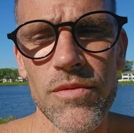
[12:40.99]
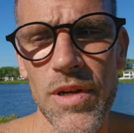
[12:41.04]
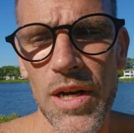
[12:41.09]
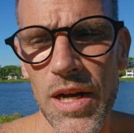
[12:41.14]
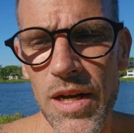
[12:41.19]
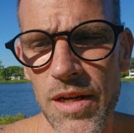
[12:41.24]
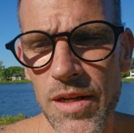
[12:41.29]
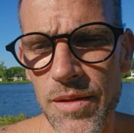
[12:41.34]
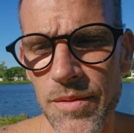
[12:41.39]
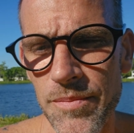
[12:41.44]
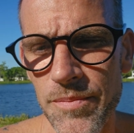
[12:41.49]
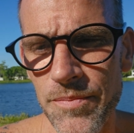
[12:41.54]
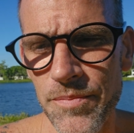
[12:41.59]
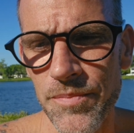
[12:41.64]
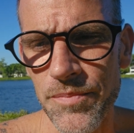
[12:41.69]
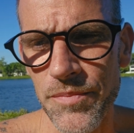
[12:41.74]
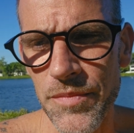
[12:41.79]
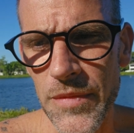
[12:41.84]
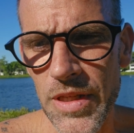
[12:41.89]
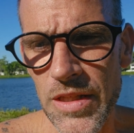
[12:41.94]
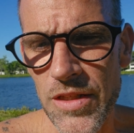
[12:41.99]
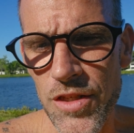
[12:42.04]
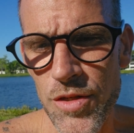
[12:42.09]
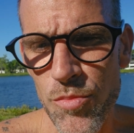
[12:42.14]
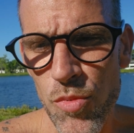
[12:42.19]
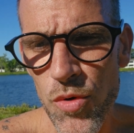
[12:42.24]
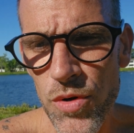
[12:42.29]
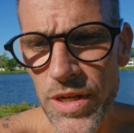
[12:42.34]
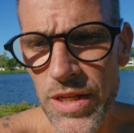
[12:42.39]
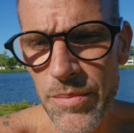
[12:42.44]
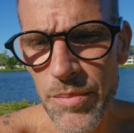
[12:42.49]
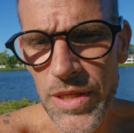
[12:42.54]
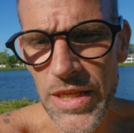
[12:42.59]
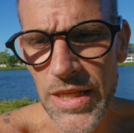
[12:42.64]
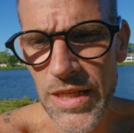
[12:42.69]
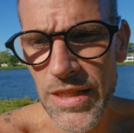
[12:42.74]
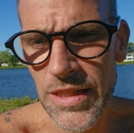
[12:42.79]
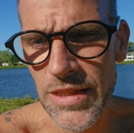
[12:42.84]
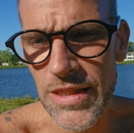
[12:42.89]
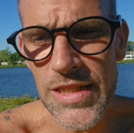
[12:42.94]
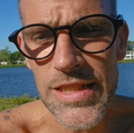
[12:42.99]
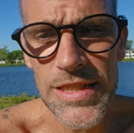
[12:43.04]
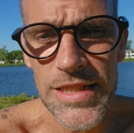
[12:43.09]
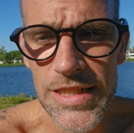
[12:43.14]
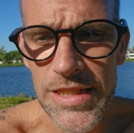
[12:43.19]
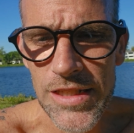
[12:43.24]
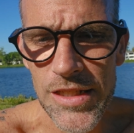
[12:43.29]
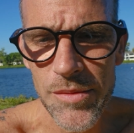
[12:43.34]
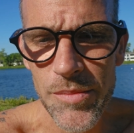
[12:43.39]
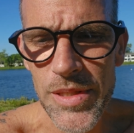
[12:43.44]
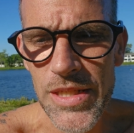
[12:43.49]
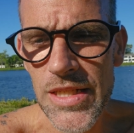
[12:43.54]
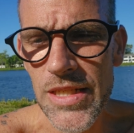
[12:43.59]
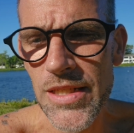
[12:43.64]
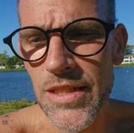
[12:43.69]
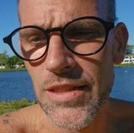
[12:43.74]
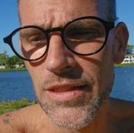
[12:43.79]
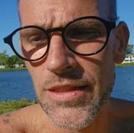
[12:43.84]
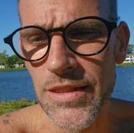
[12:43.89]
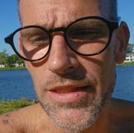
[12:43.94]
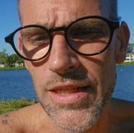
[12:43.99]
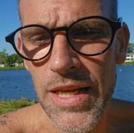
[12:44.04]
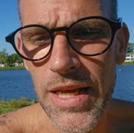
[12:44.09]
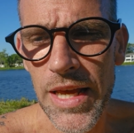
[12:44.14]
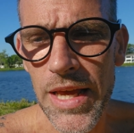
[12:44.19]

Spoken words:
and supporting me and listening to me, and